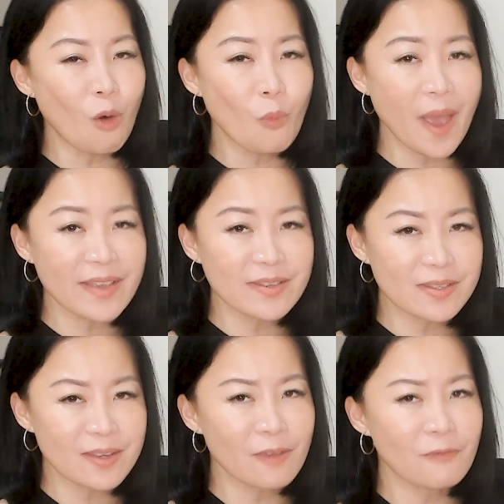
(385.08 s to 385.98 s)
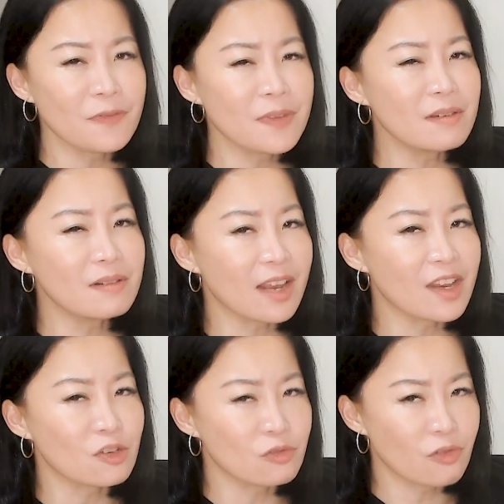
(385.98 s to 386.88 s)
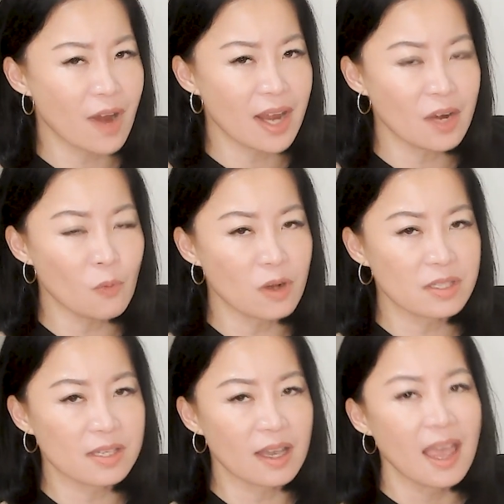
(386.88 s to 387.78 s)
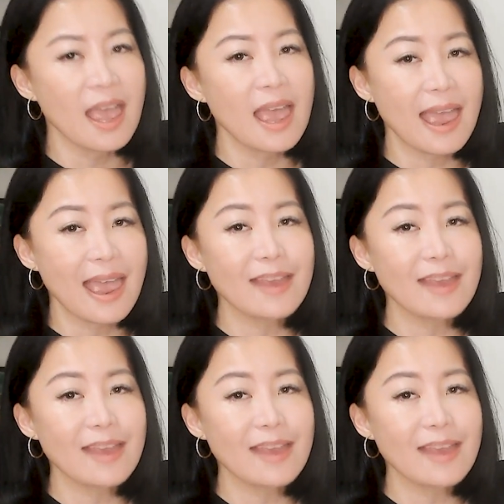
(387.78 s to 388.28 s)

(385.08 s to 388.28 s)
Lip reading: Wednesday feel like you're treading water and